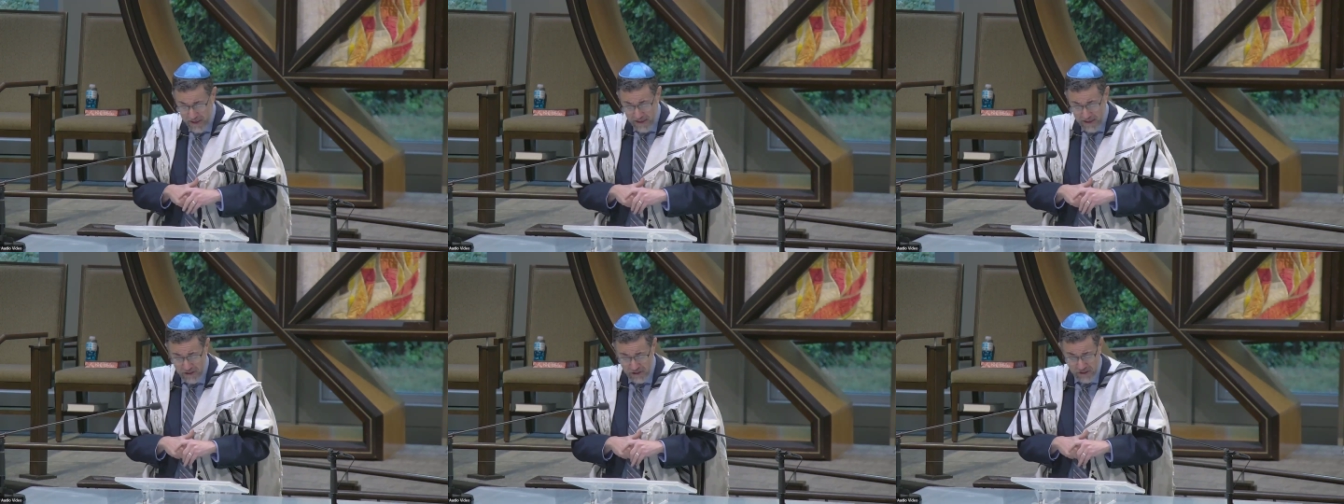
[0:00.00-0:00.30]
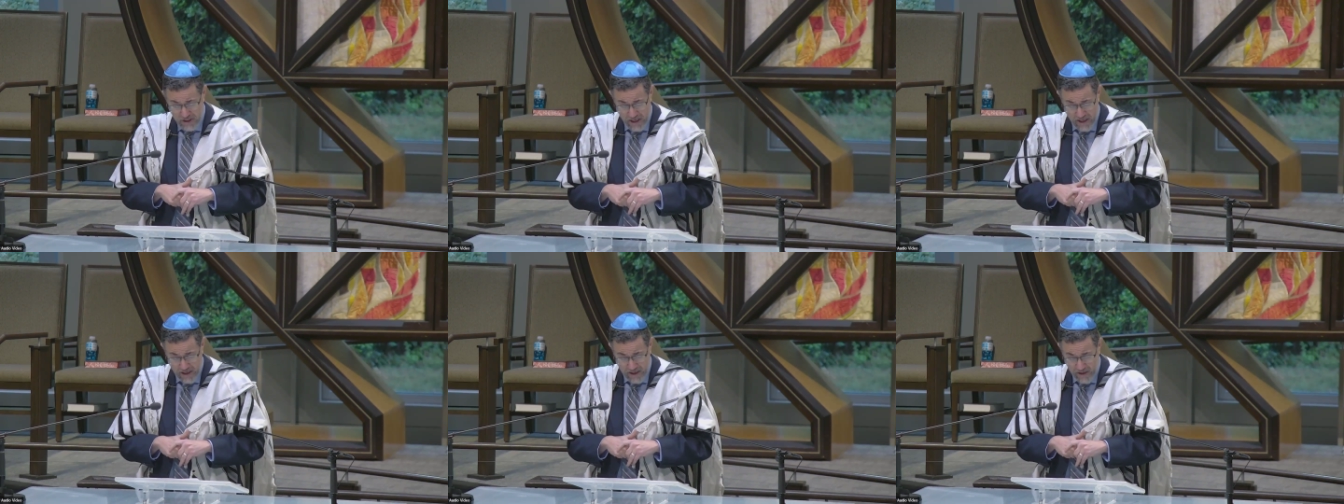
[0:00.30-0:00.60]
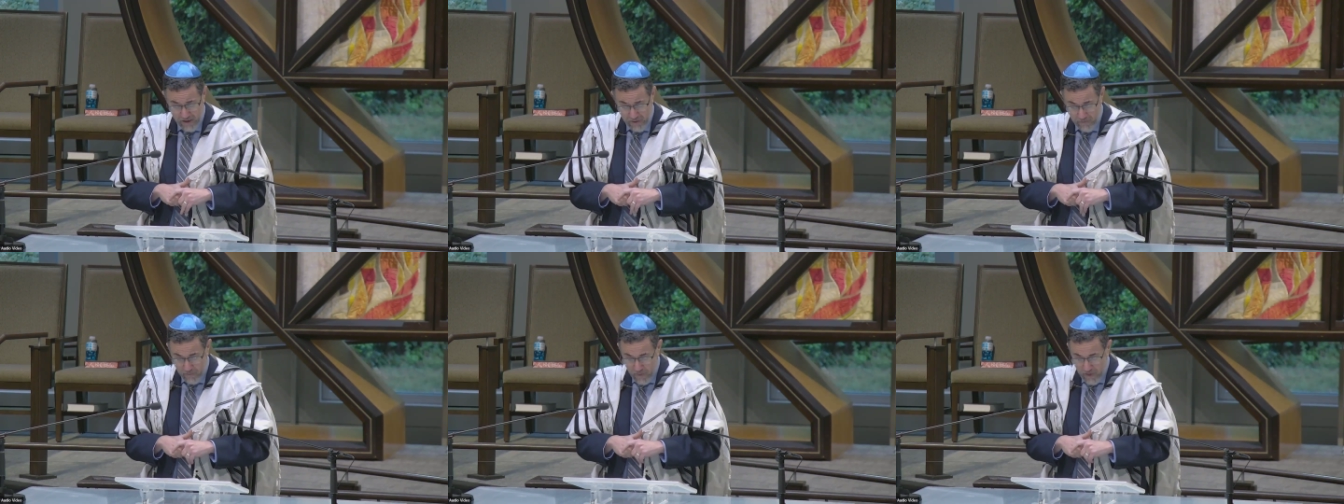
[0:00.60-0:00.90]
he
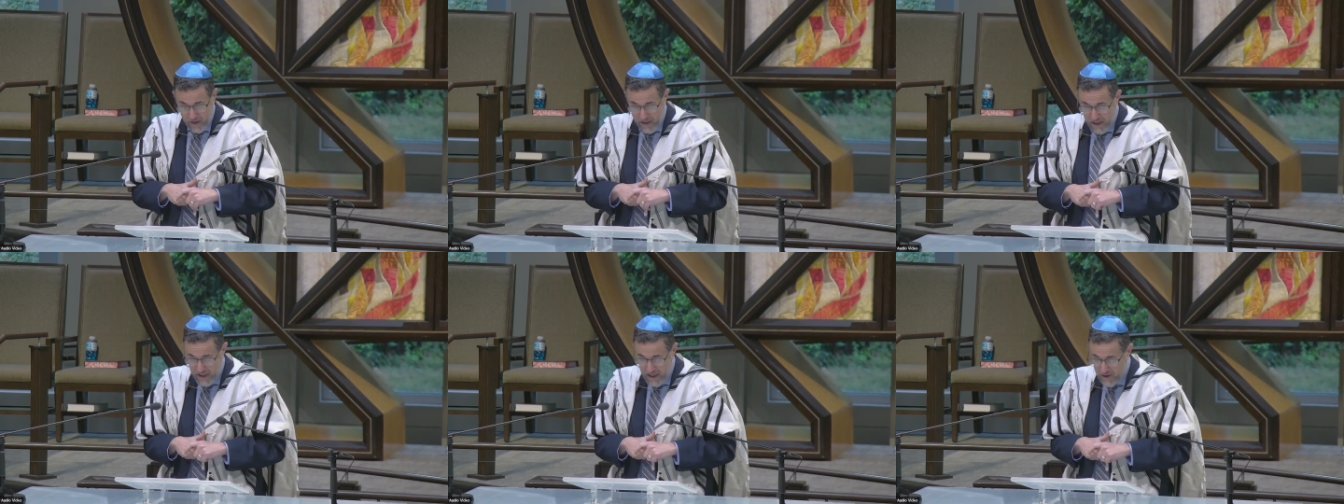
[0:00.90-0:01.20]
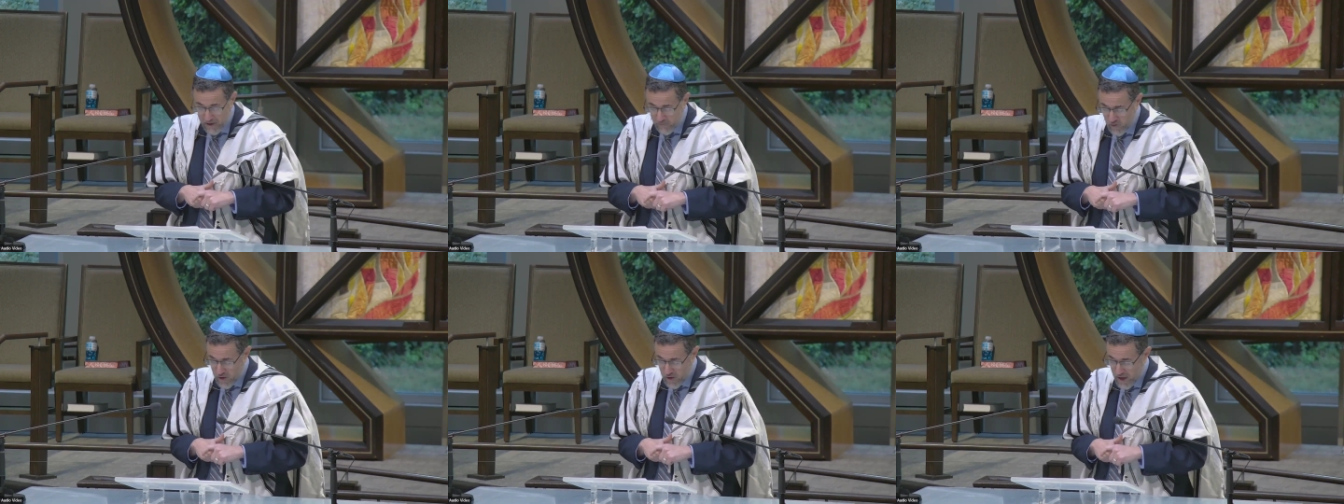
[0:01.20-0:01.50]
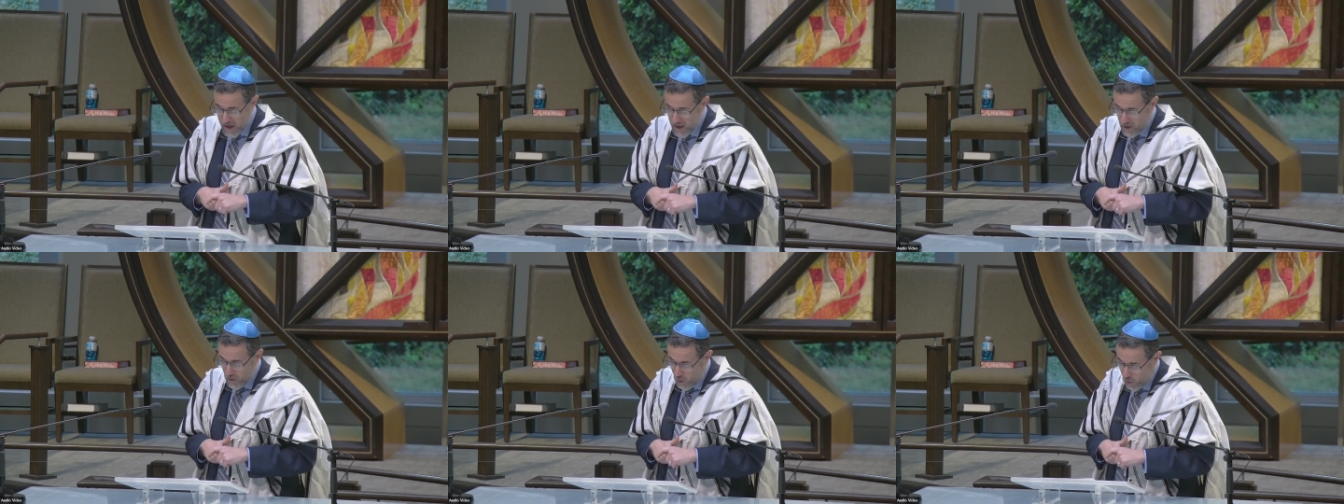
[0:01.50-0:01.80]
said,
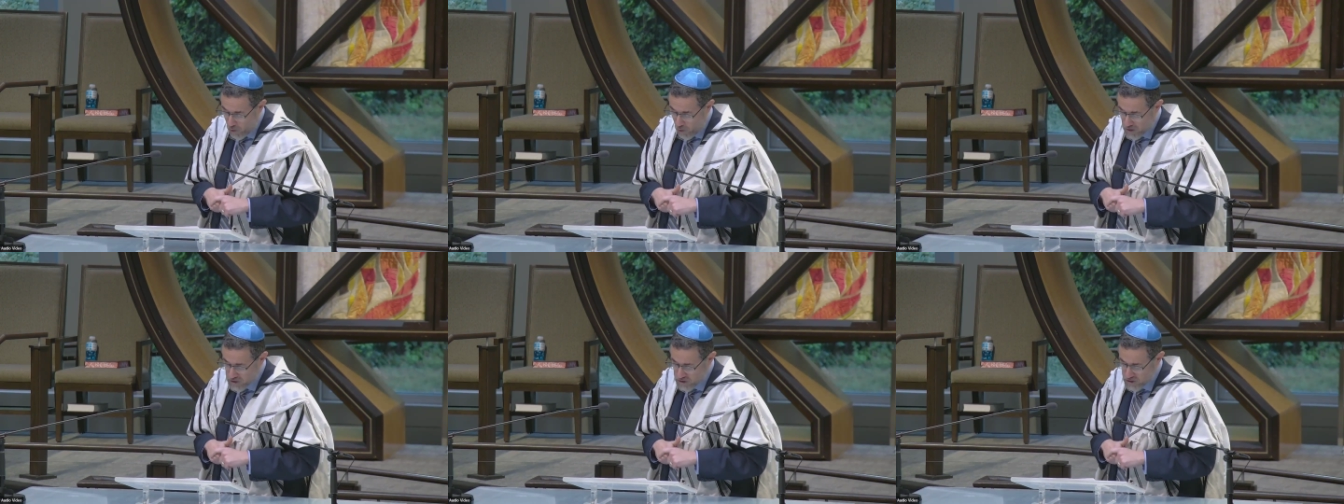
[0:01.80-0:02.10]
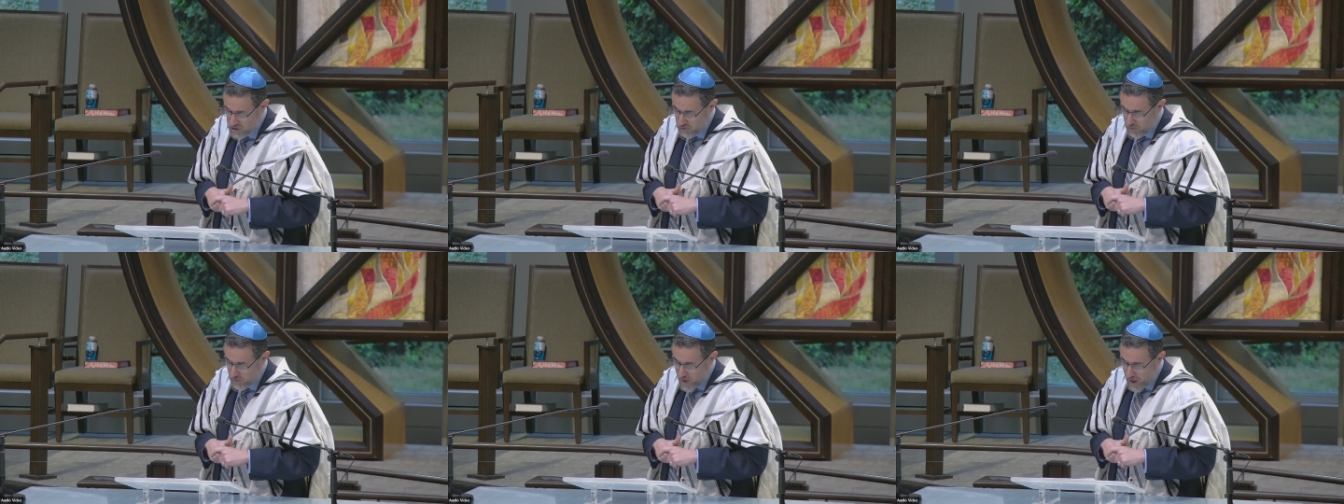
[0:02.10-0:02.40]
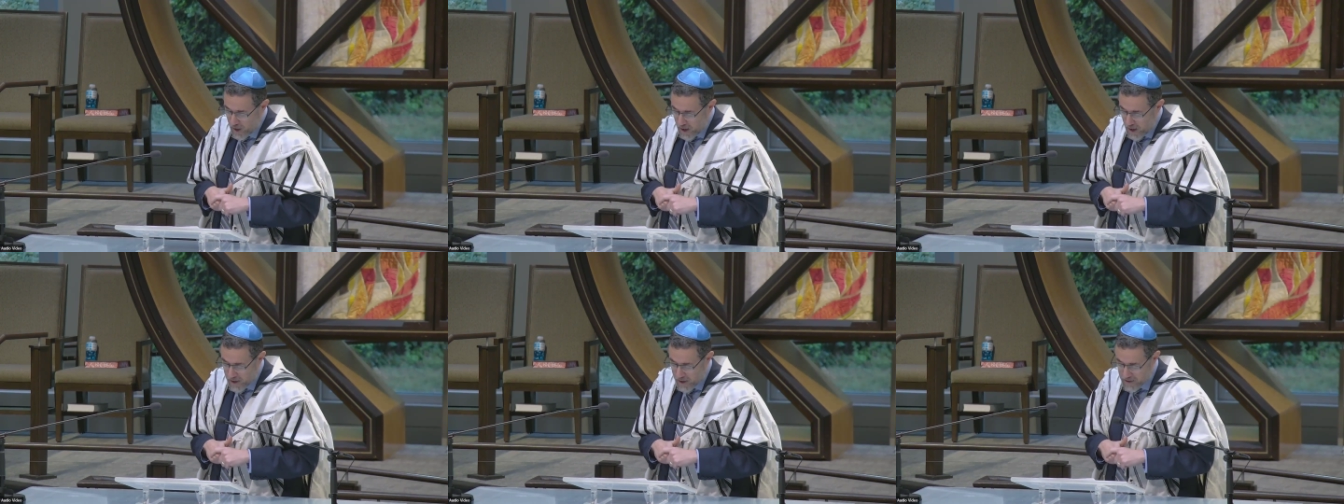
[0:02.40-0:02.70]
even a horse to
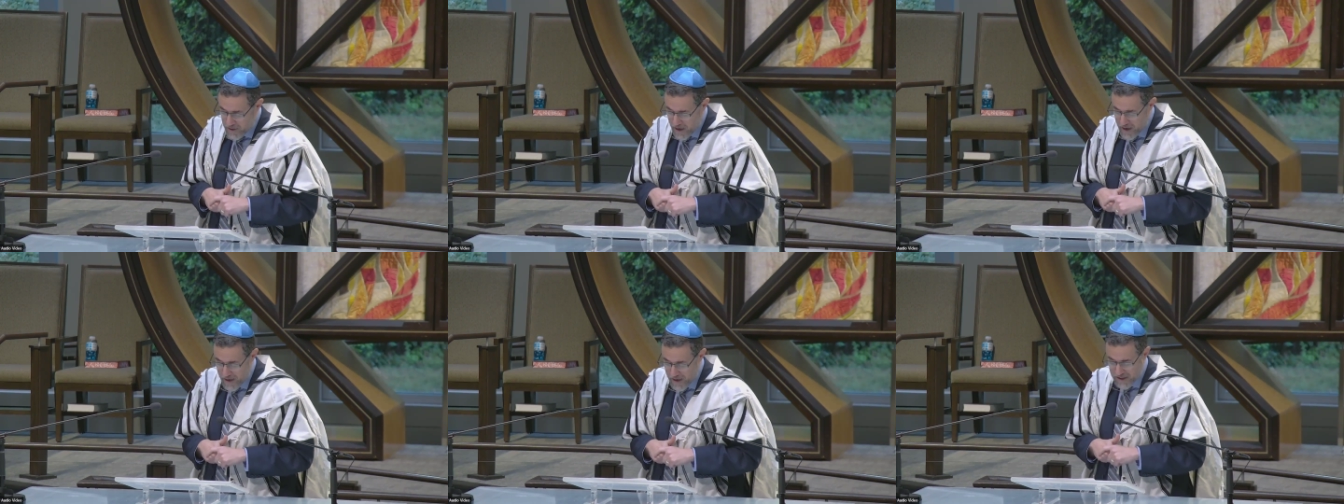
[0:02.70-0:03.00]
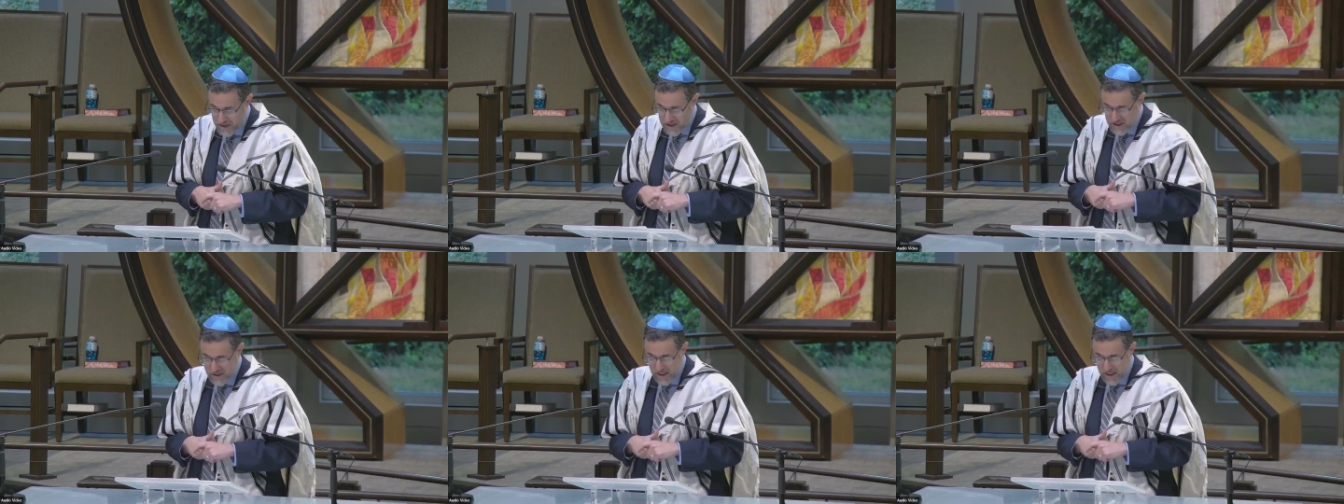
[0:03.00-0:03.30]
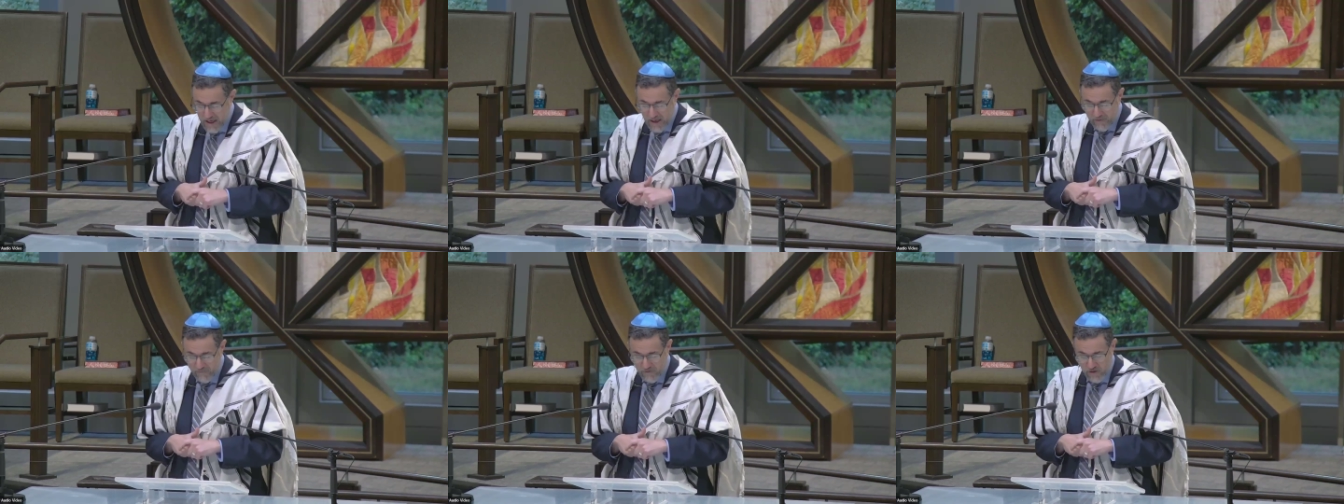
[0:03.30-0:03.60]
ride and a
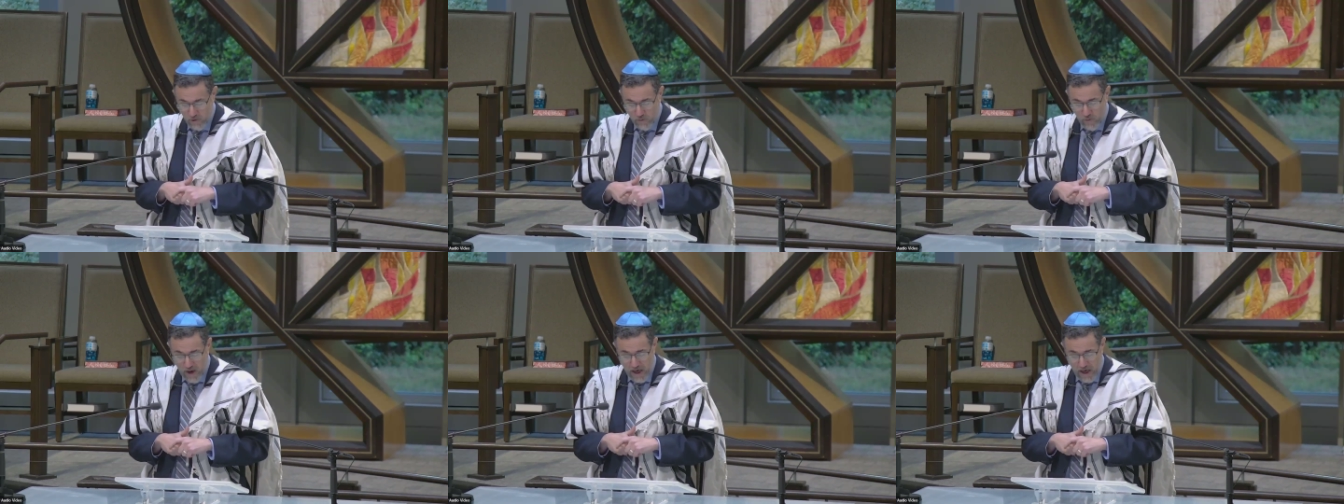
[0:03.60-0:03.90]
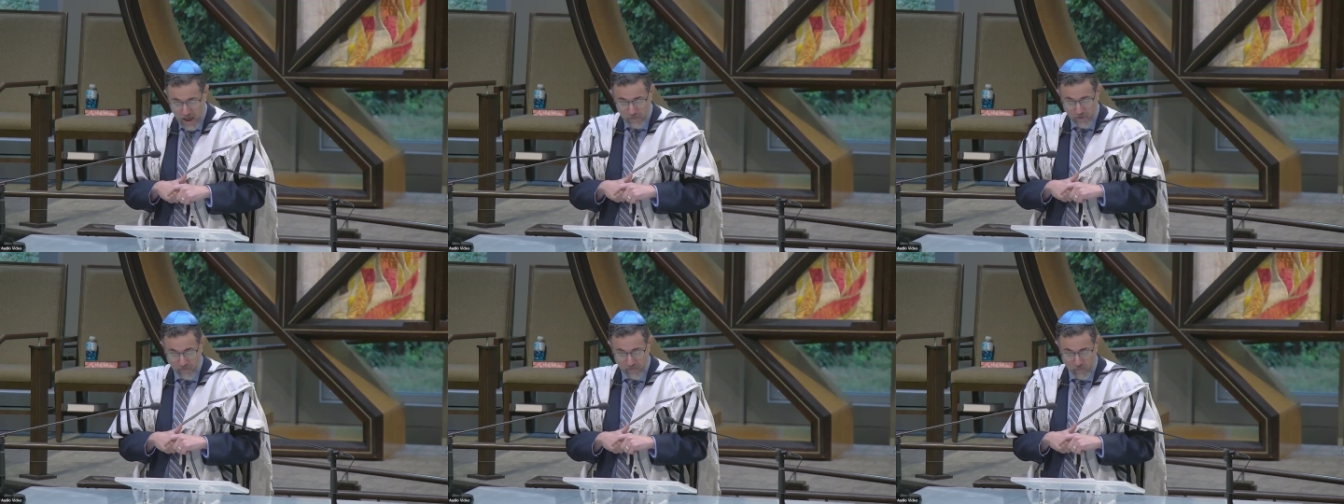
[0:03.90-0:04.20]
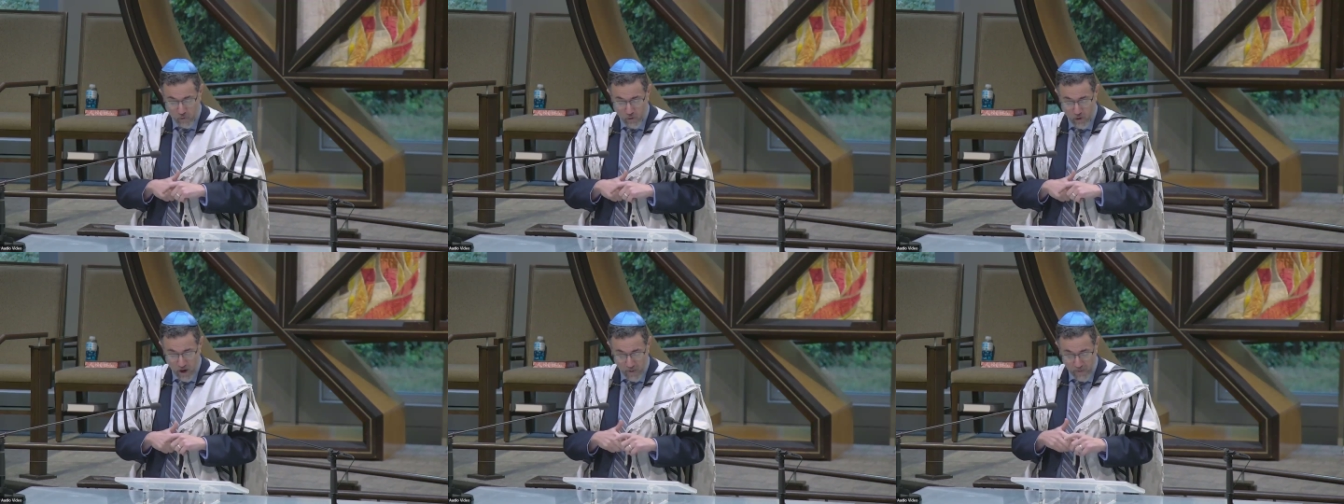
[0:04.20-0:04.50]
slave to ride
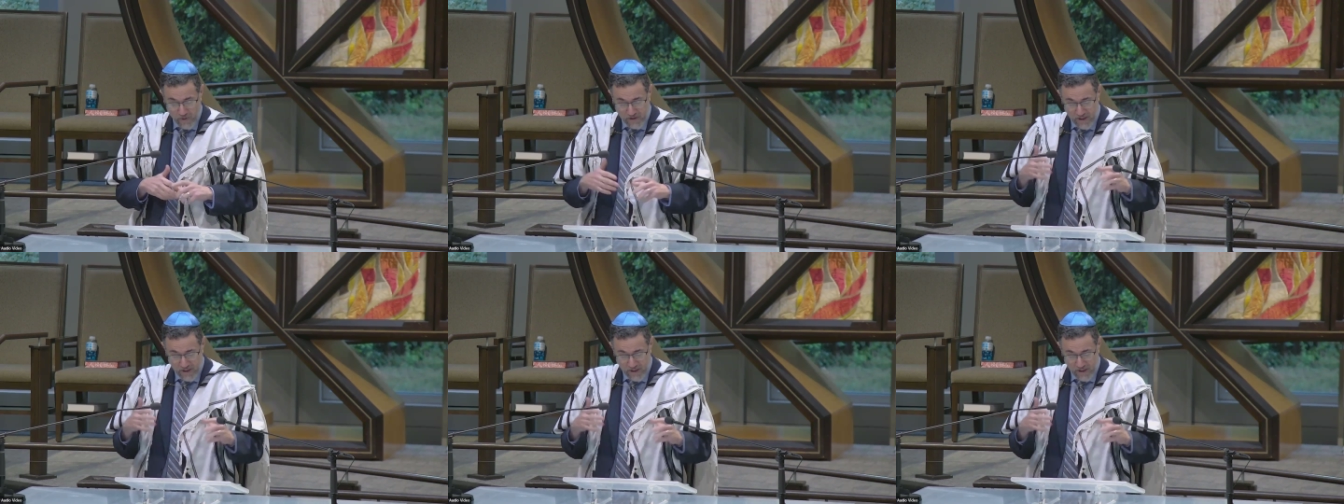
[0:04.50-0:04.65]
before him.